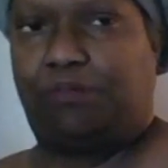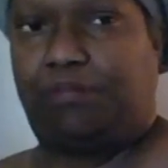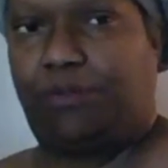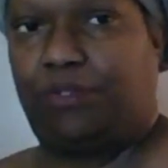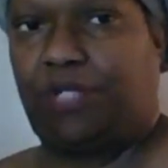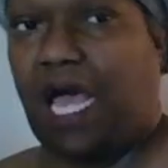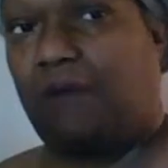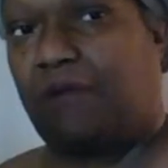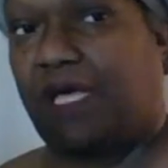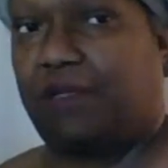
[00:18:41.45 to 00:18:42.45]
Pouring. I
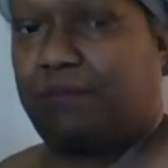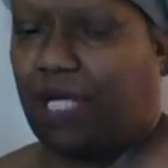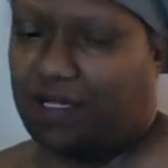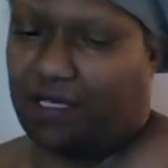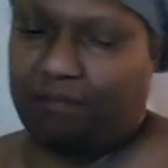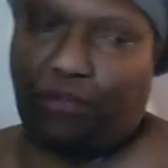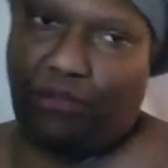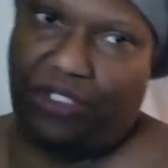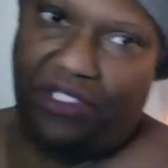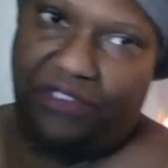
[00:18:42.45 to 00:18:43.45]
would have the bottle and pour
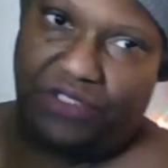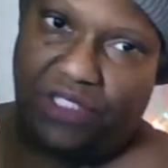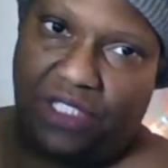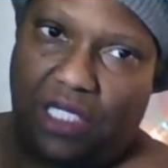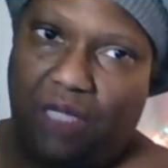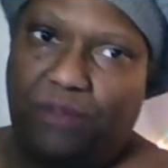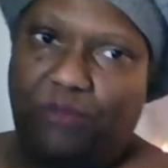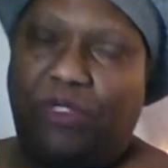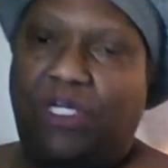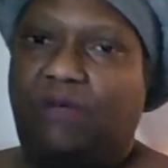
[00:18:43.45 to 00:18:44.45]
his in the cup or
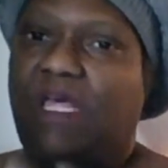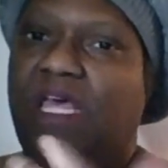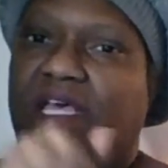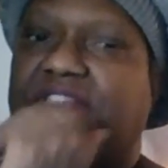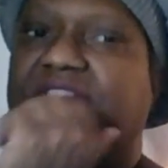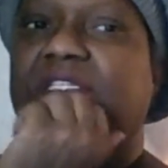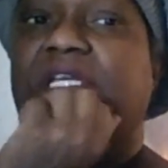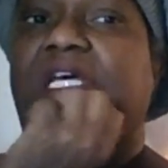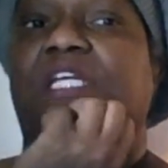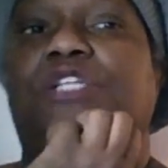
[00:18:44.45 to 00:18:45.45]
whatever, and sit
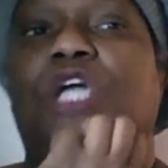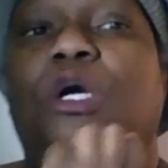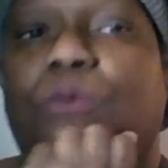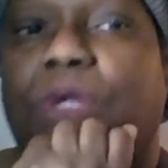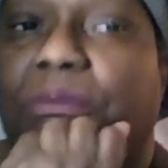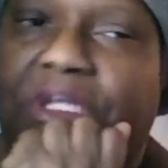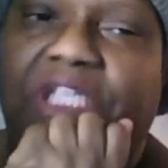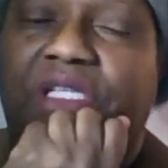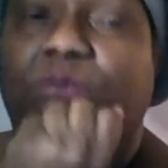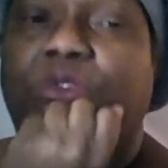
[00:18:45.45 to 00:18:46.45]
there and talk with him.
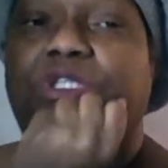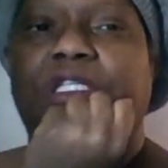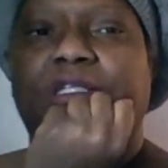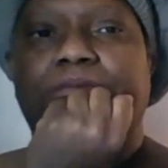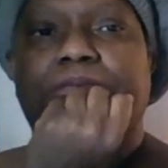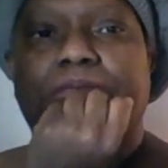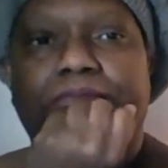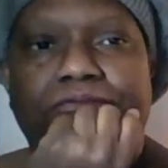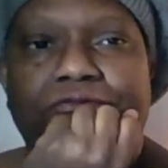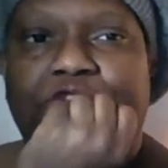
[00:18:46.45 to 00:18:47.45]
Yes, I would,
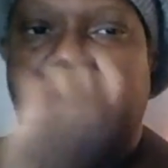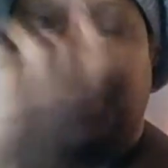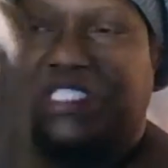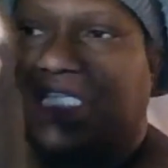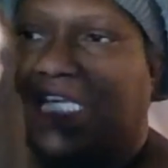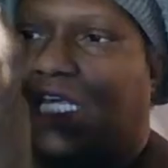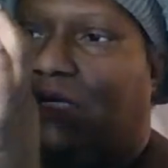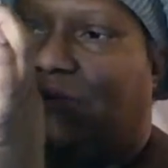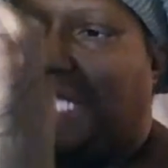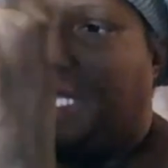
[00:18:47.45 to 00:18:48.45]
just to get
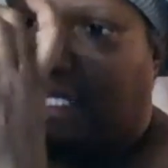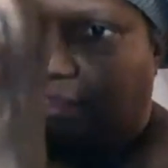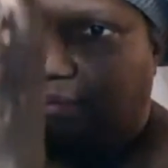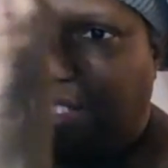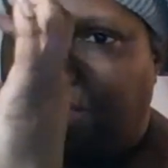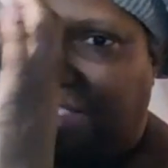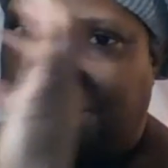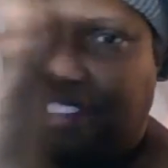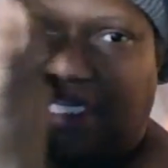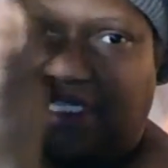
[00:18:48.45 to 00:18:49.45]
him that little bit, just
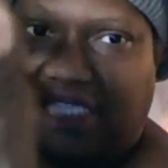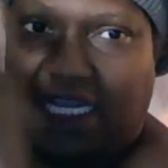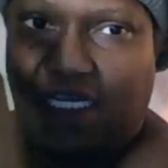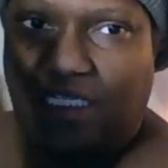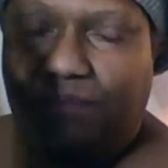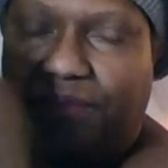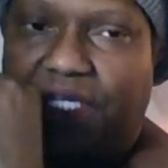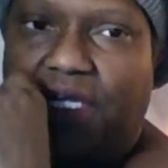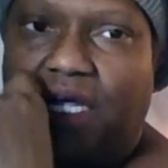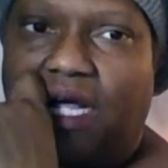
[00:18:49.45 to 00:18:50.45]
that little
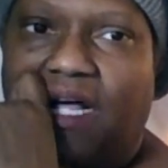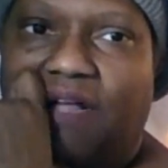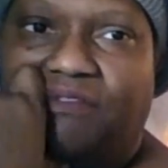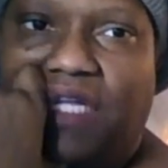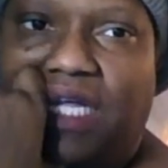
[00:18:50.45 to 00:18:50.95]
bit of